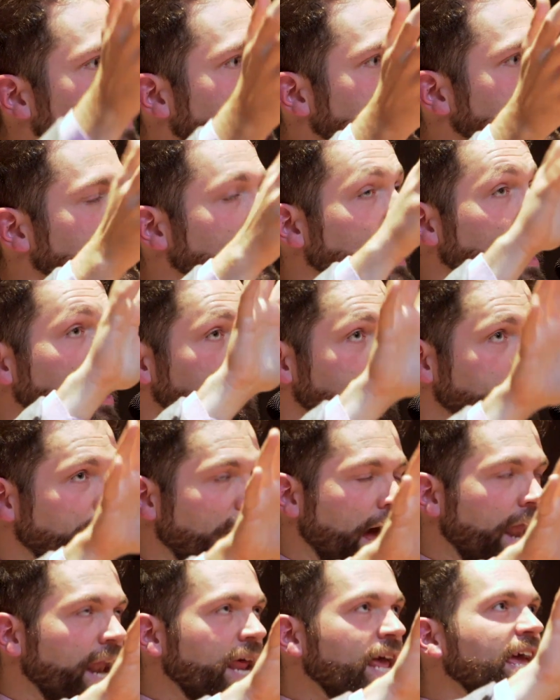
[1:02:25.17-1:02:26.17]
back to God,
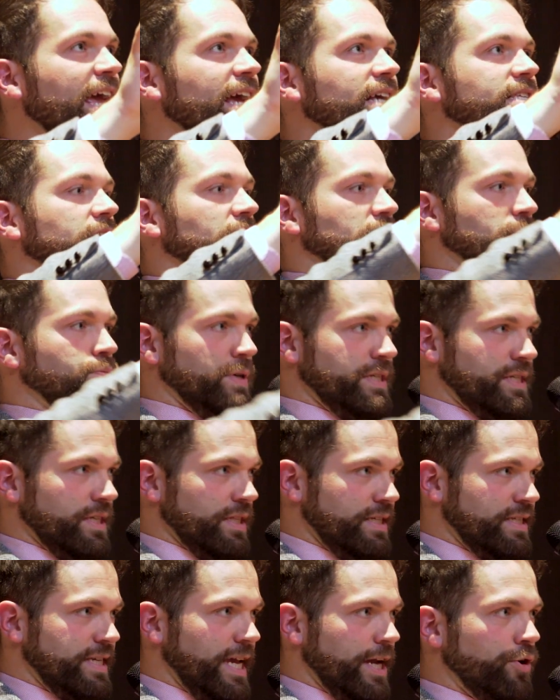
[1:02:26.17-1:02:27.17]
but is it
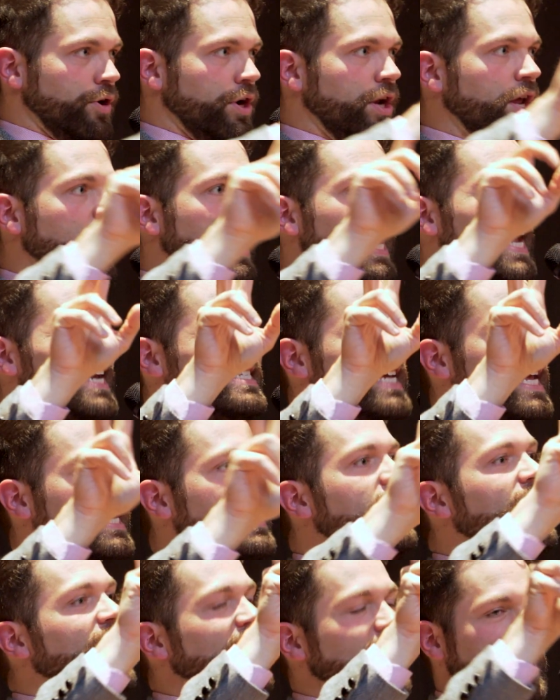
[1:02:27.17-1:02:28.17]
explicitly sacred? Is it
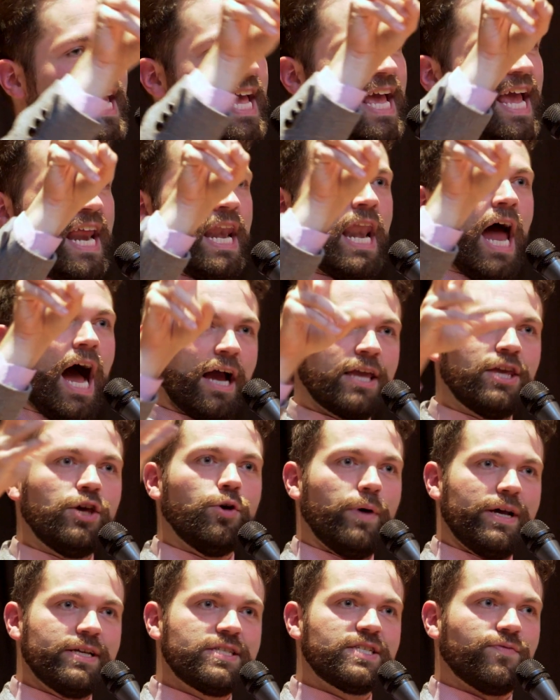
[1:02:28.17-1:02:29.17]

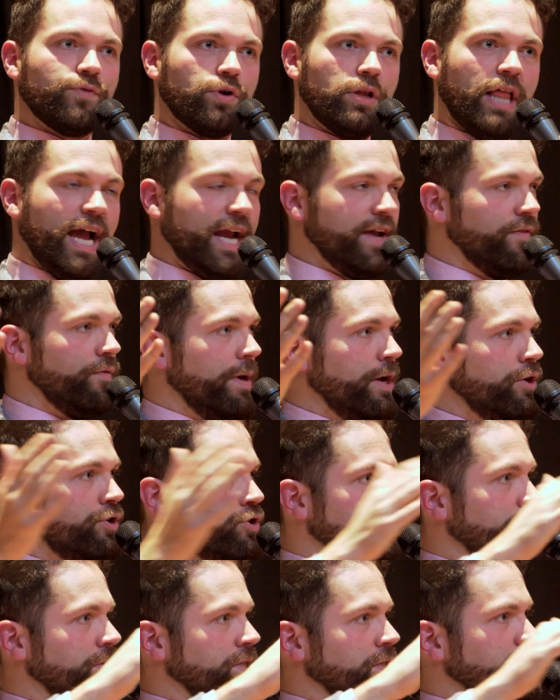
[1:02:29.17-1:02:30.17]
innocuous, for lack of a better
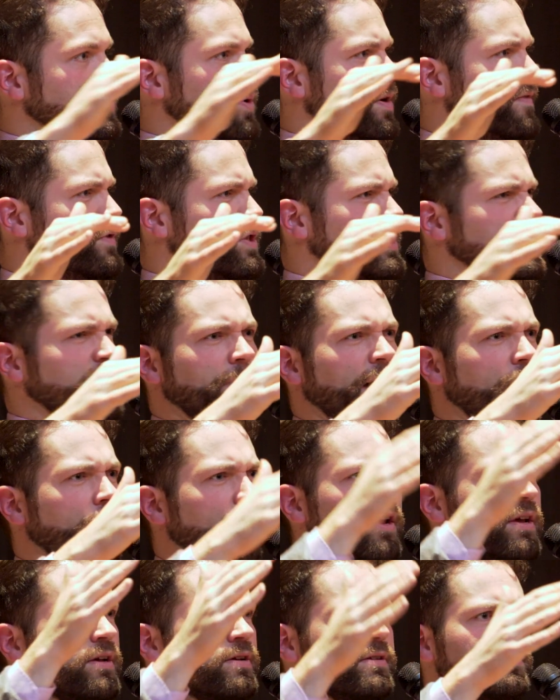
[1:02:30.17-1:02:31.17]
term? Is it sort of just
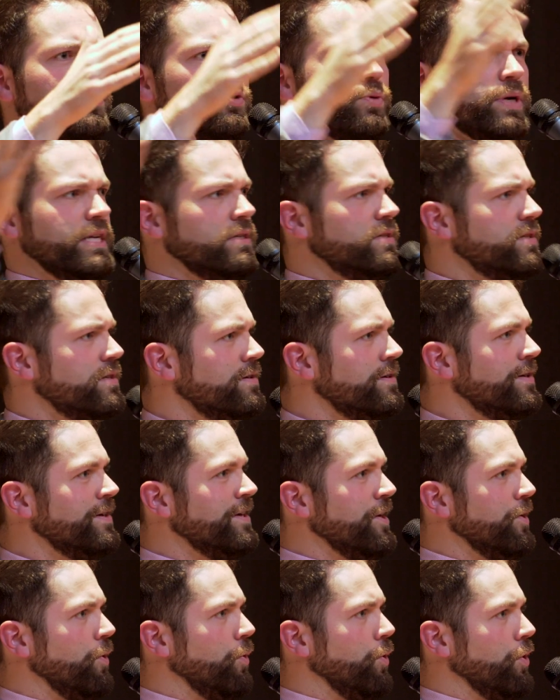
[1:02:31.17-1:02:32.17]
about trees
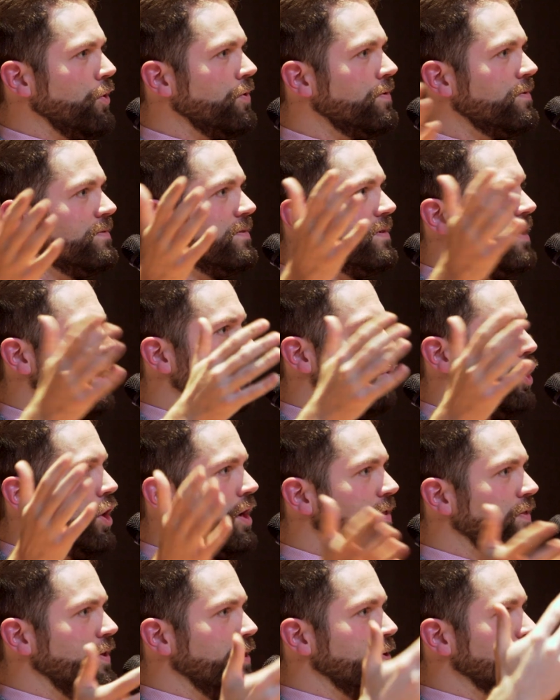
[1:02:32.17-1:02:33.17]
or a
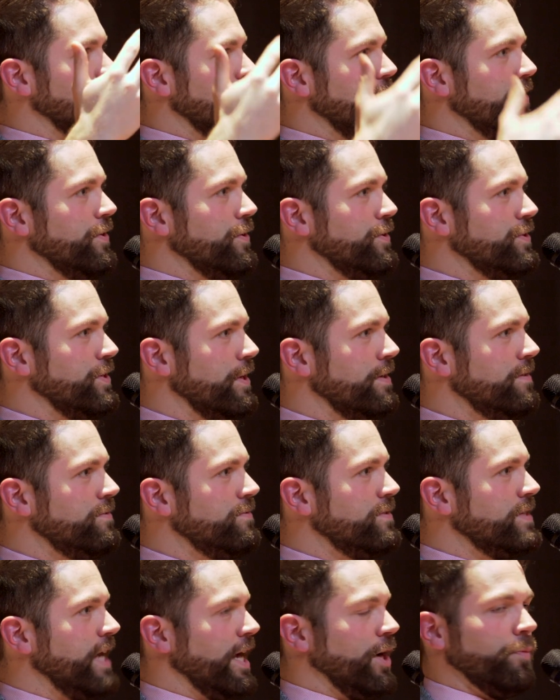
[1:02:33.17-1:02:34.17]
brook? There's a, there's a
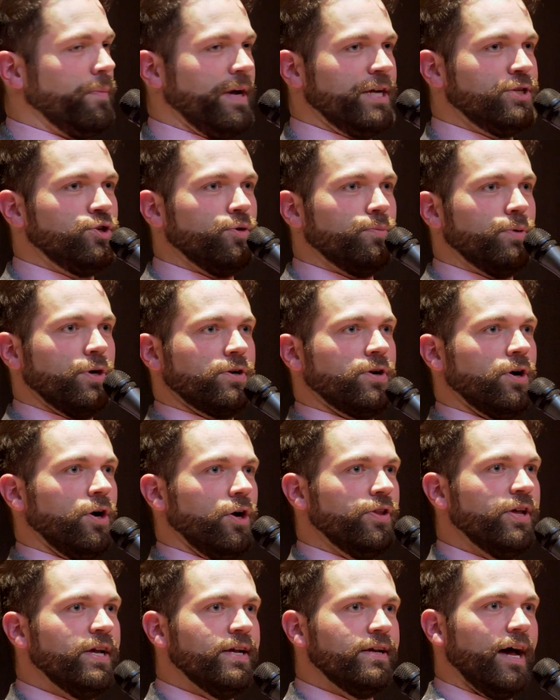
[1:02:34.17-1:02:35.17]
cycle by Schubert
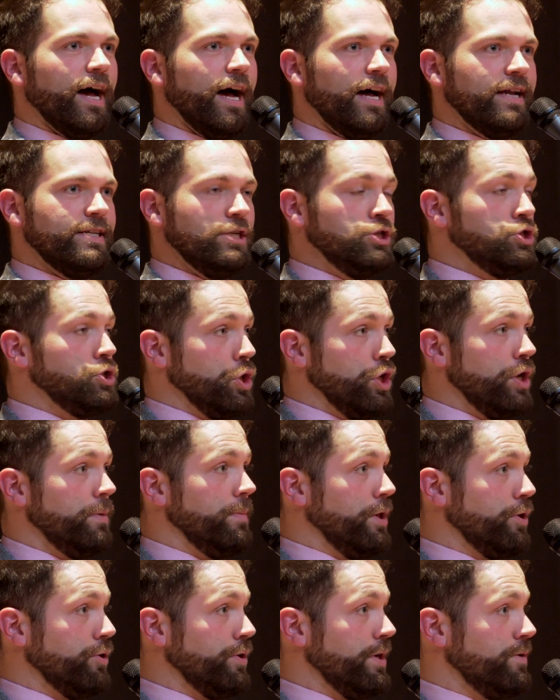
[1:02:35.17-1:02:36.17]
called uh, Die Schöne
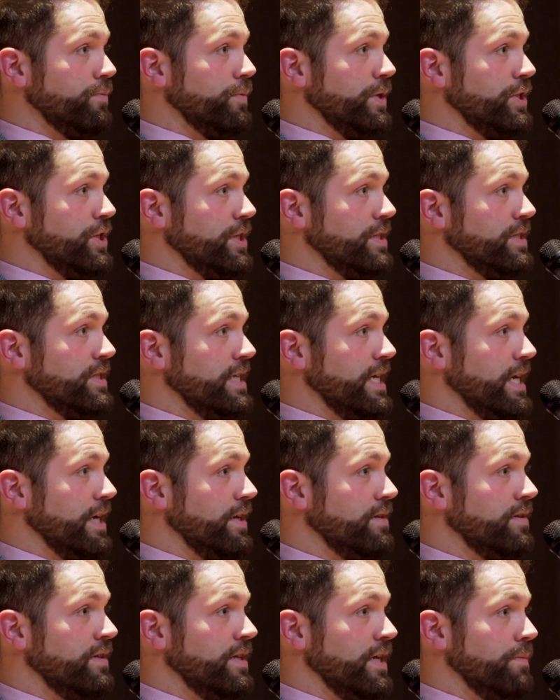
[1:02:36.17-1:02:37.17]
Müllerin, which is
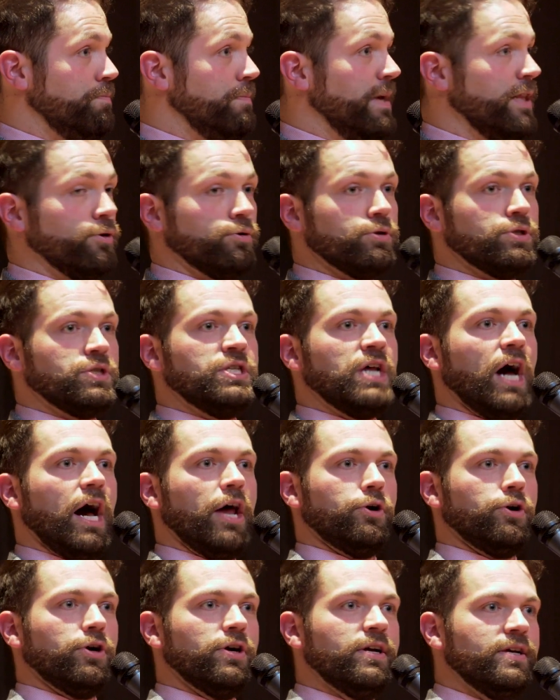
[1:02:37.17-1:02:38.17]
the, the miller's
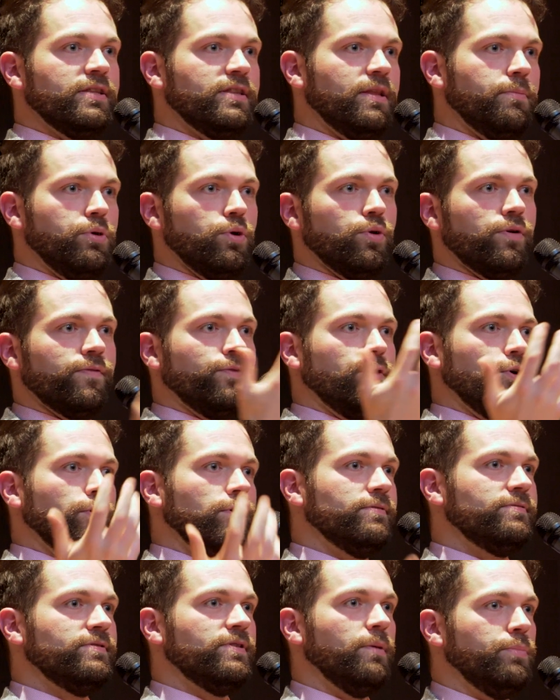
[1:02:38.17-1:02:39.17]
daughter, the
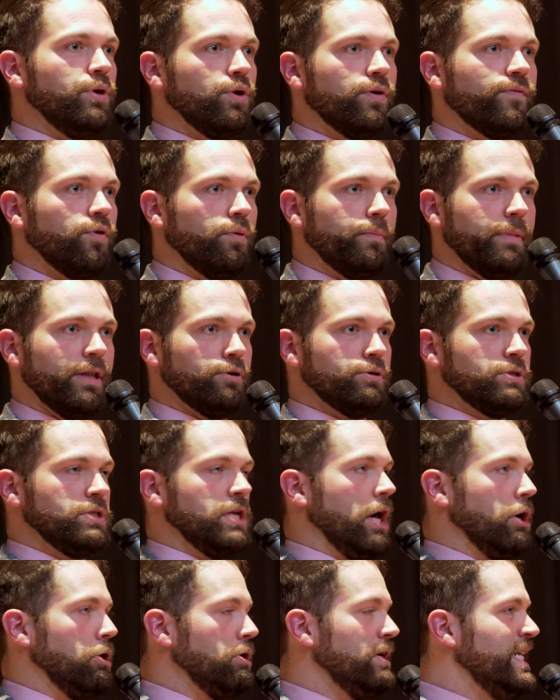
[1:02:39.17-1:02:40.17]
beautiful, the beautiful miller's
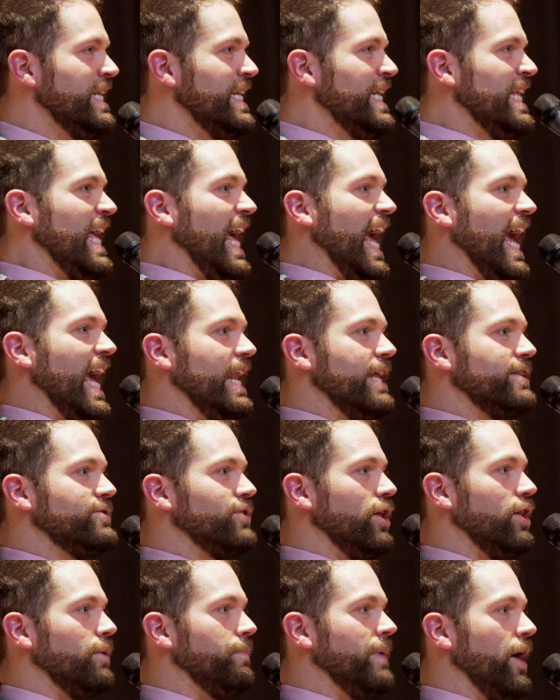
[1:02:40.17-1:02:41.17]
daughter. And
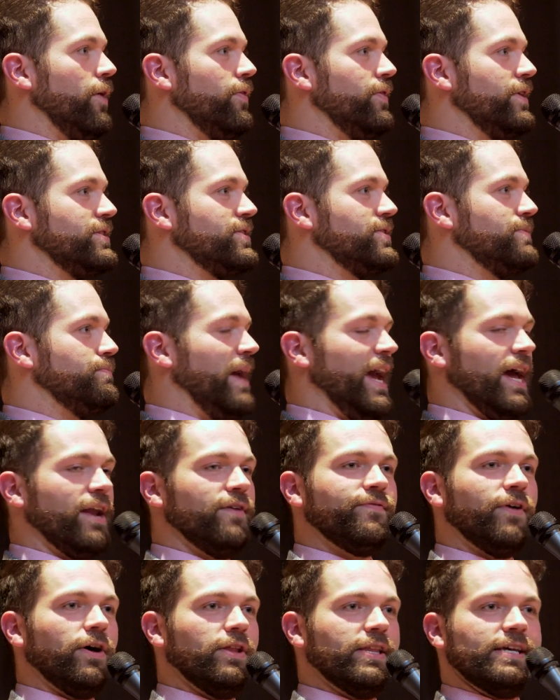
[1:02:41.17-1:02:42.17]
it's all about this
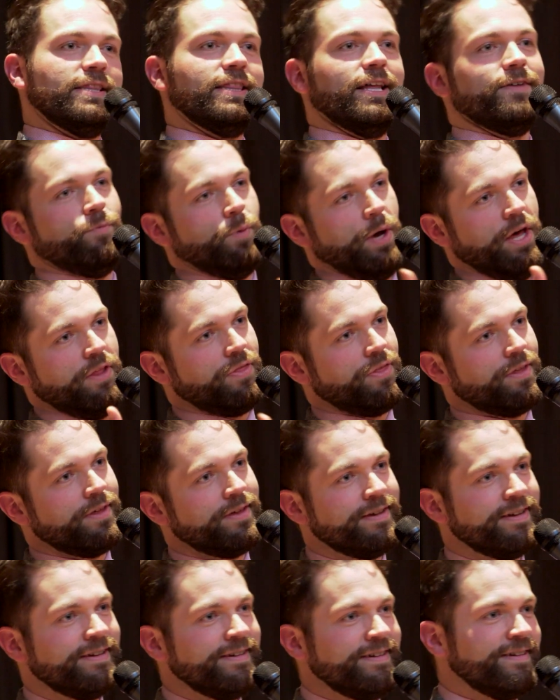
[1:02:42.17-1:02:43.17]
man falling in love with
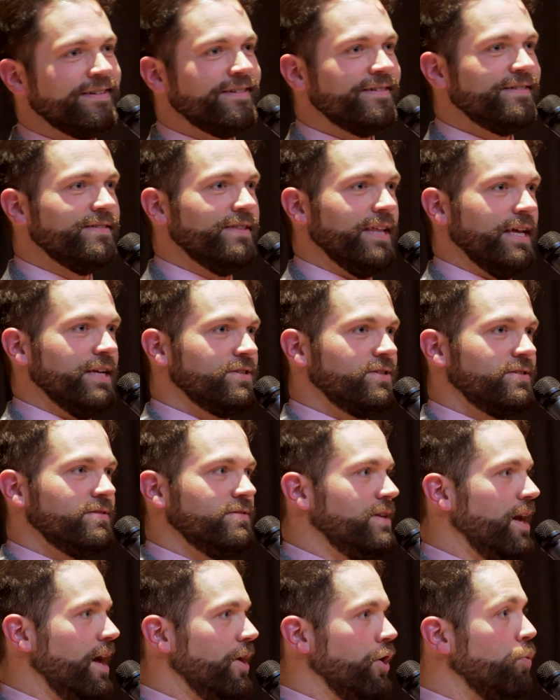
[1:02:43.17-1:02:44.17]
this
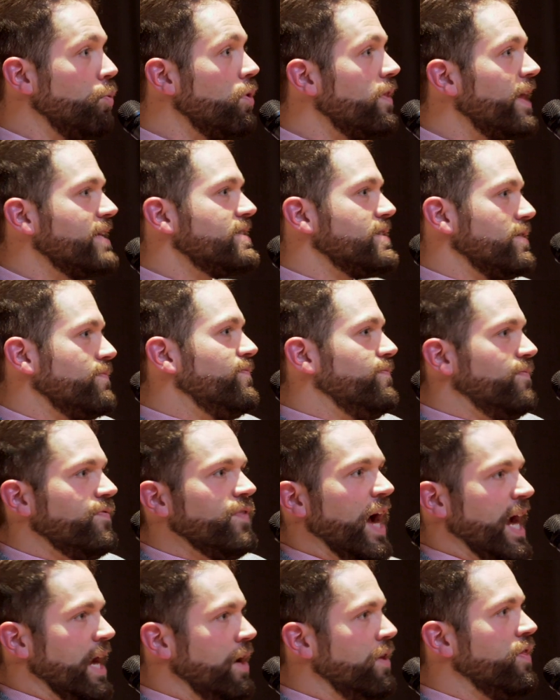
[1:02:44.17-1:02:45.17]
daughter. Well, that's a
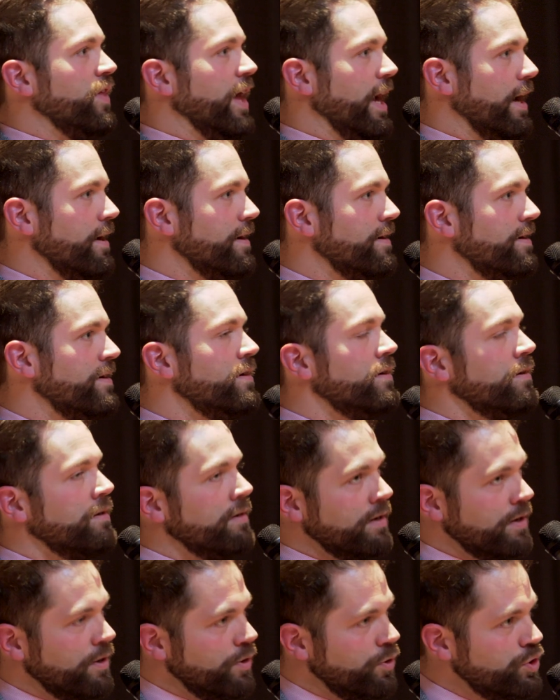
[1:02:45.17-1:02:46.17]
fine thing.
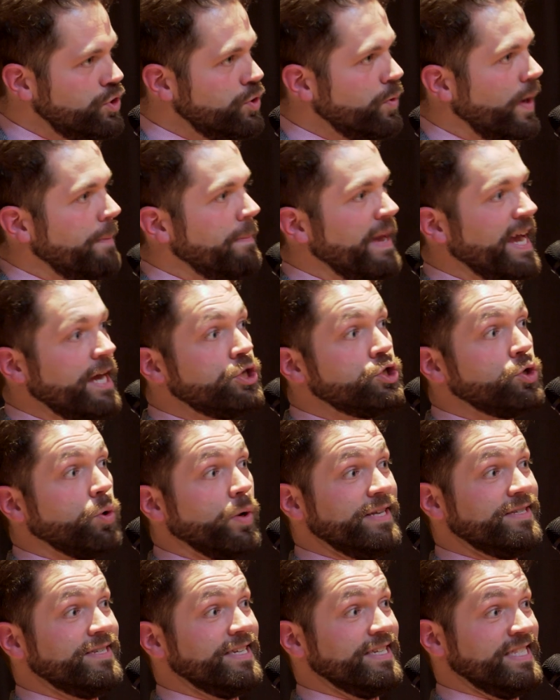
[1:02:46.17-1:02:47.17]
Do I make
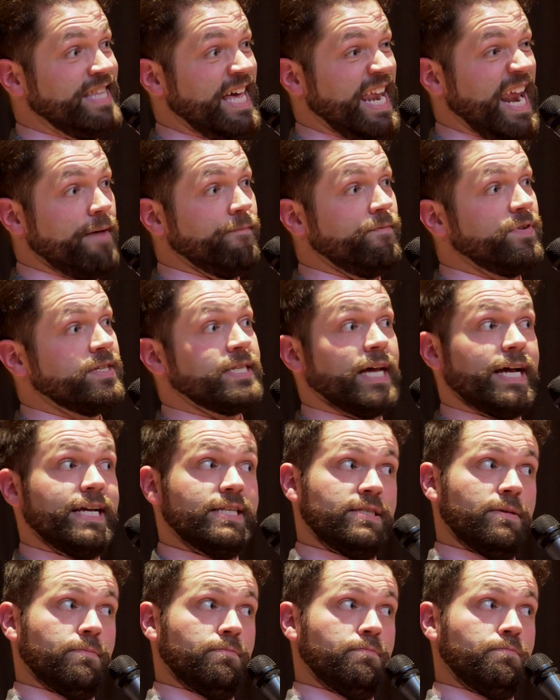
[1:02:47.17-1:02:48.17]
choices that
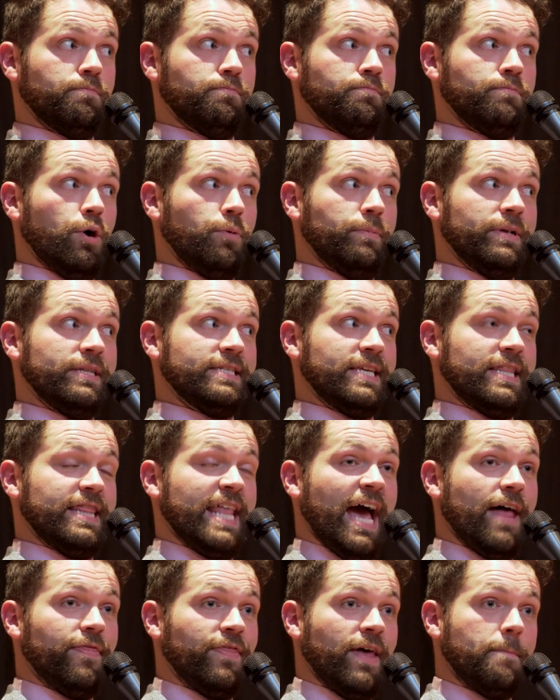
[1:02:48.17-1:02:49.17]
emphasize the moments in
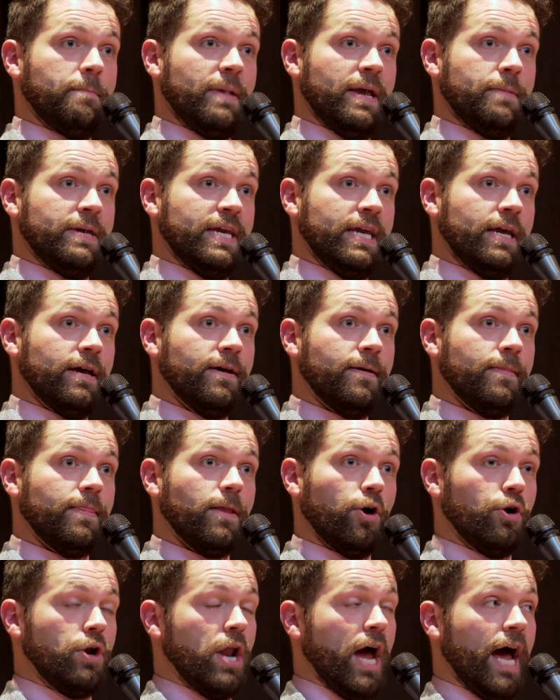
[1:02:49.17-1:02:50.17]
that that maybe
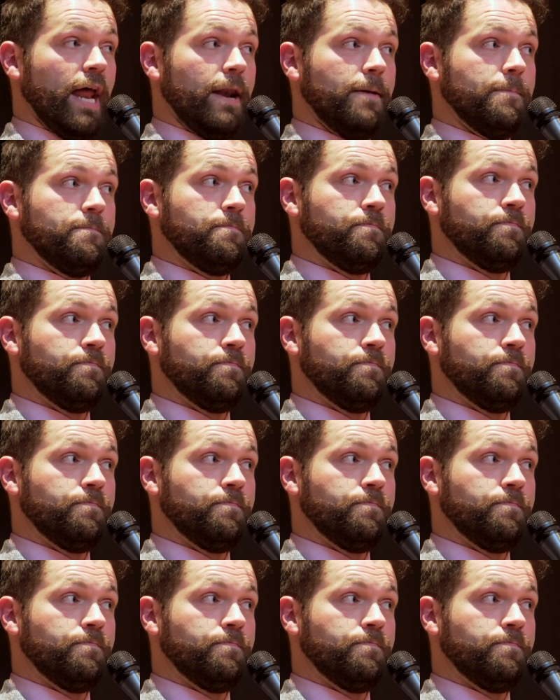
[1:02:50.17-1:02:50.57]
are not